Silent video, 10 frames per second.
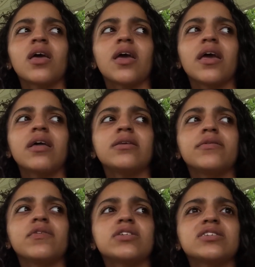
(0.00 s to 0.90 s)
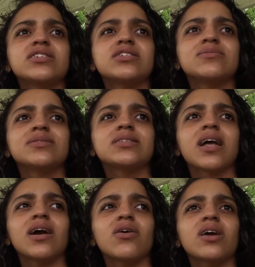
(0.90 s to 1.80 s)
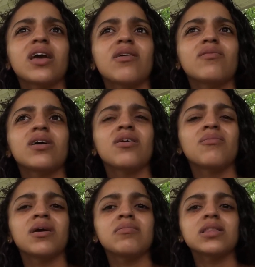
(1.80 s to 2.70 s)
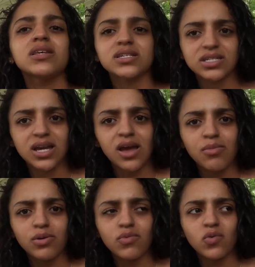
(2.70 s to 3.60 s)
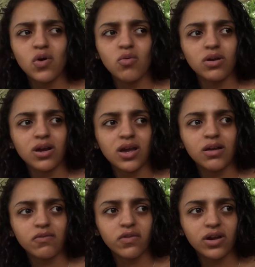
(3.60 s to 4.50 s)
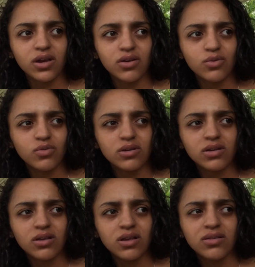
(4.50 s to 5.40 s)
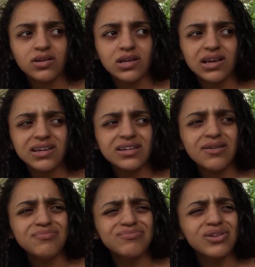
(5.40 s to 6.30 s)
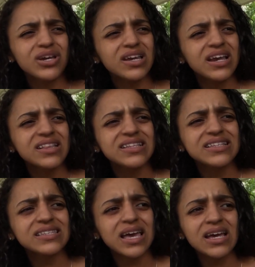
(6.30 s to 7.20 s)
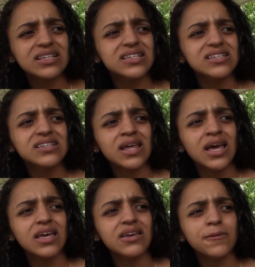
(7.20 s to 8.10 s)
And eventually she was like, okay, well, maybe this job won't work out for you. And I'm looking at the text like,